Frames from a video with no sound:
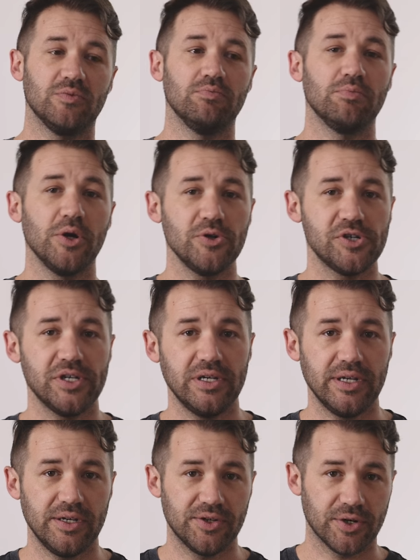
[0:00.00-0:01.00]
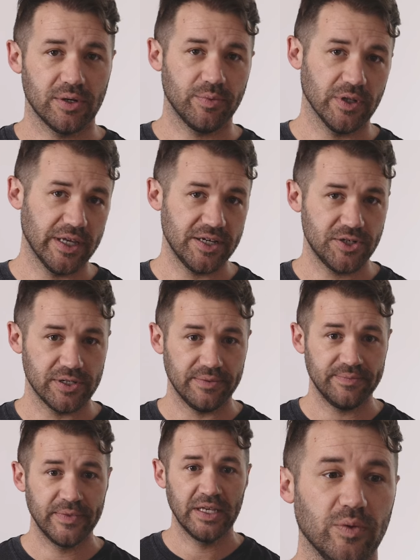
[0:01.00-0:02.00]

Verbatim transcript: motion interpolation.